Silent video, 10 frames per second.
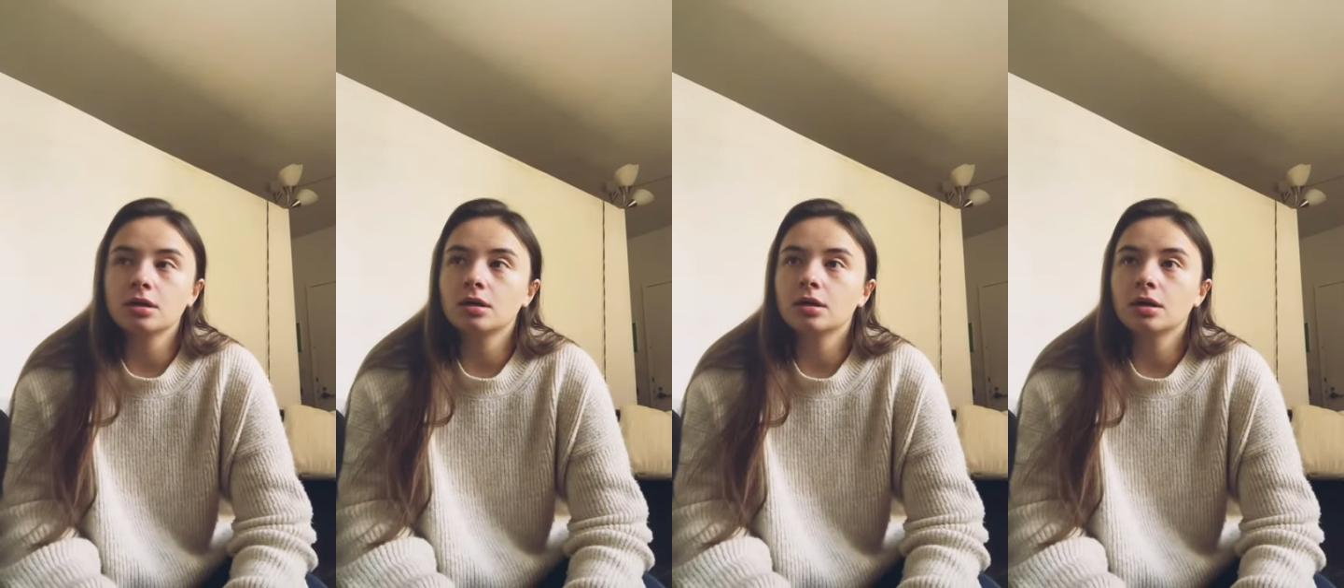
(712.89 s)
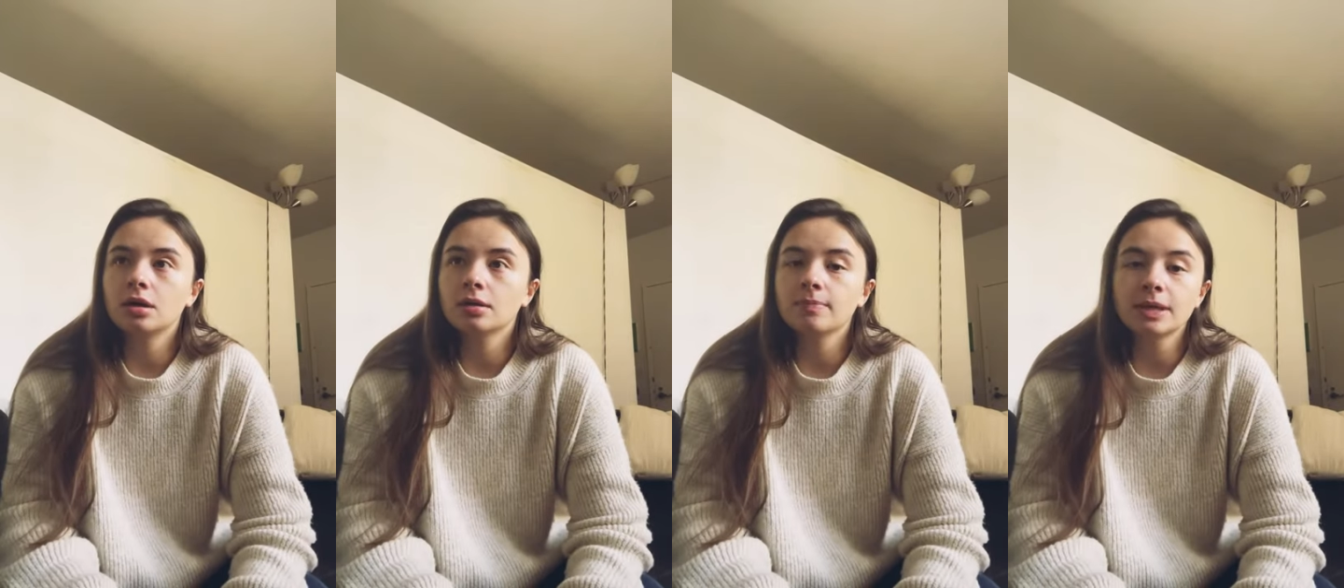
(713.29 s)

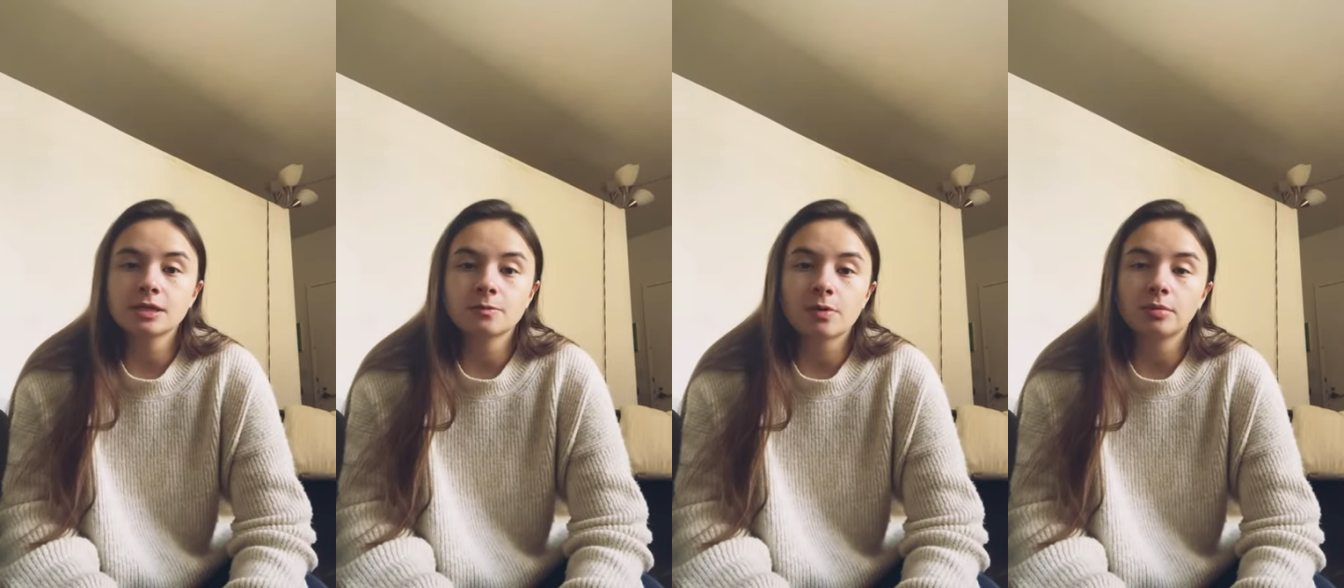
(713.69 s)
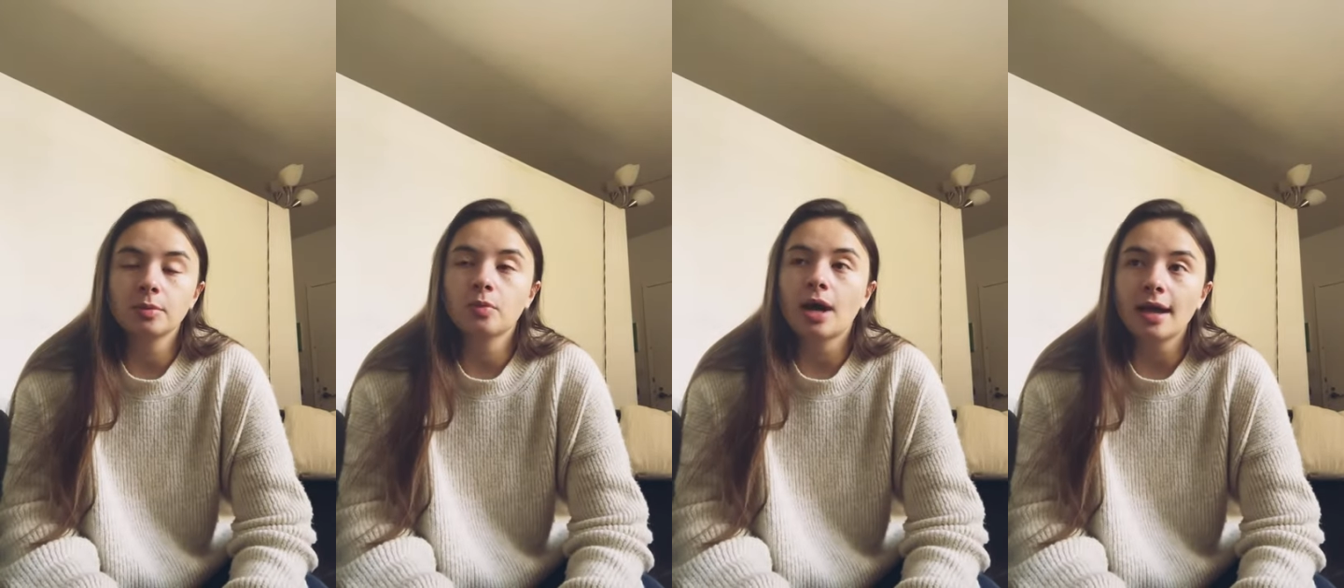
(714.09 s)
Uh, the biggest
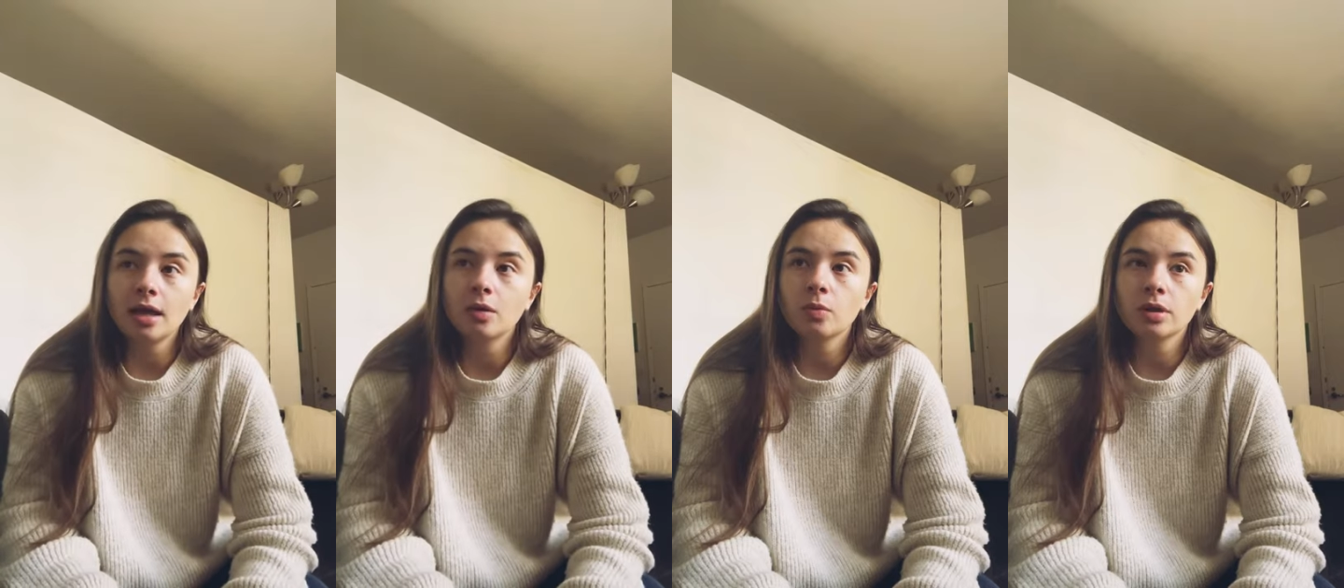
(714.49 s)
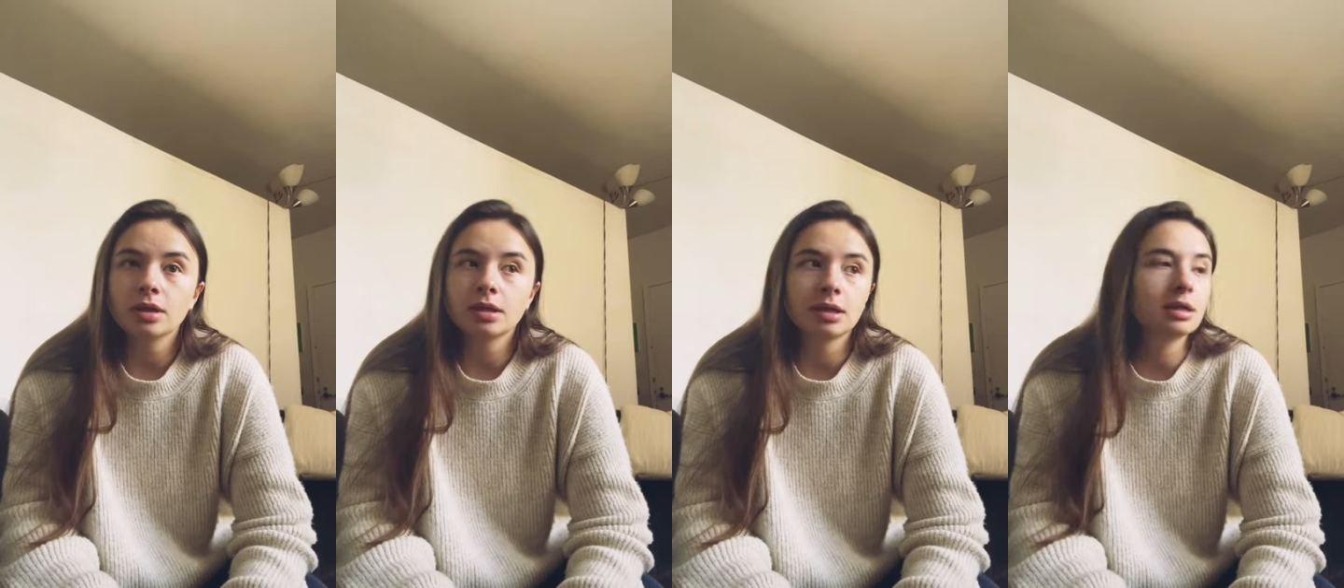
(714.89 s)
problem I have with
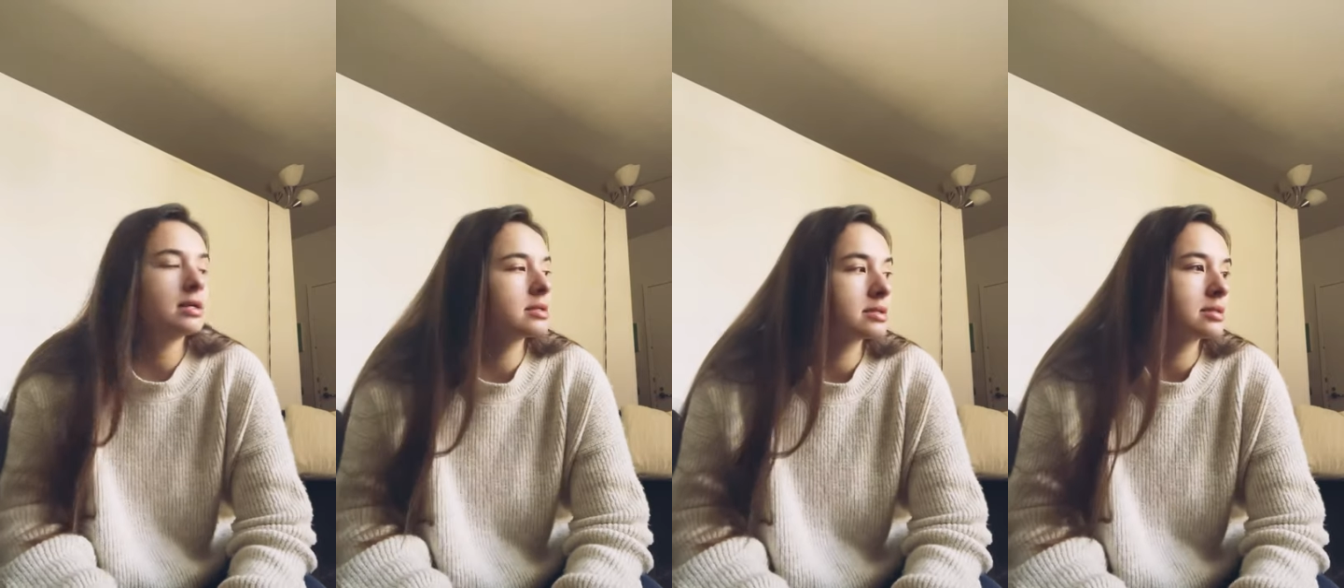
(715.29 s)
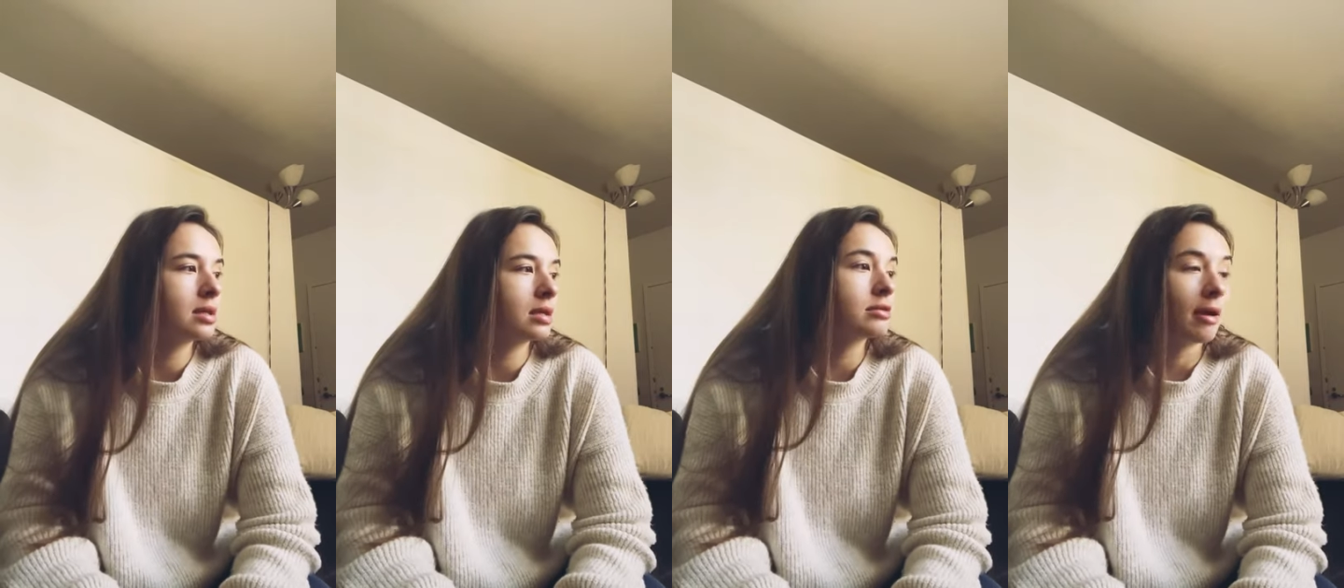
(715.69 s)
it is
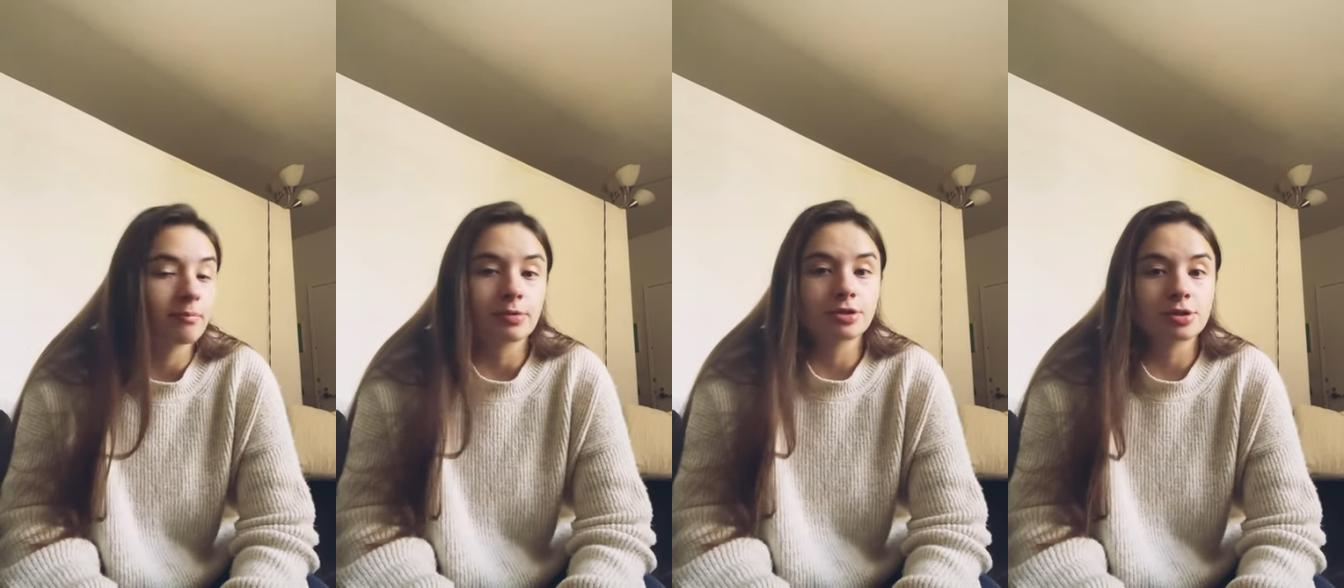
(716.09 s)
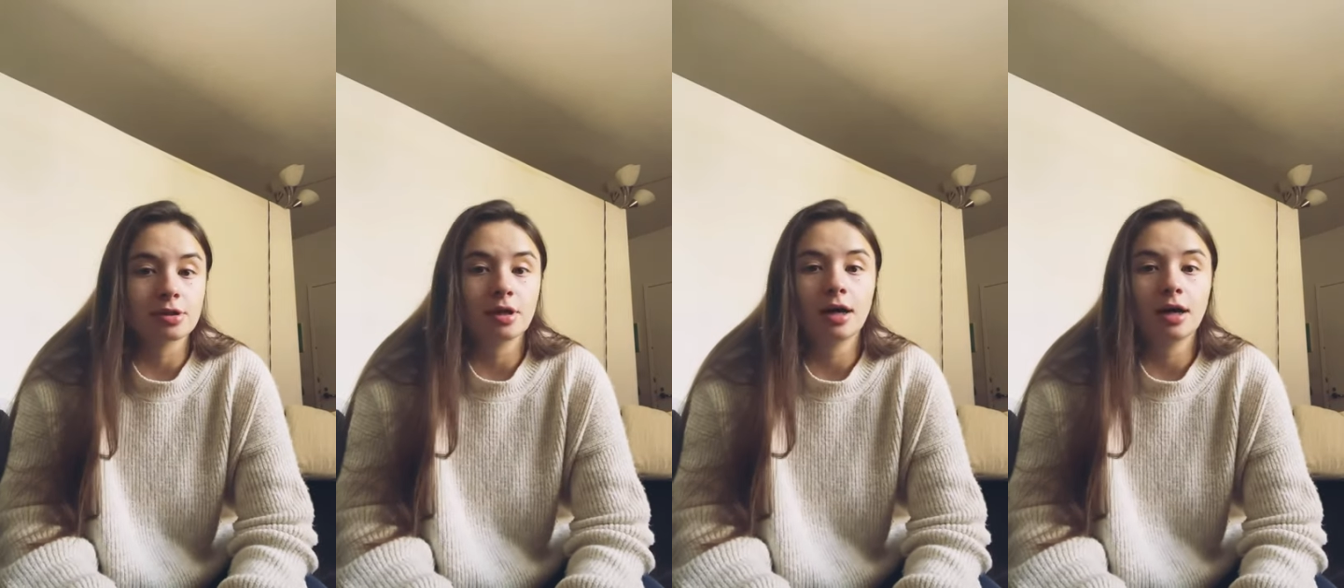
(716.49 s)
the temperature.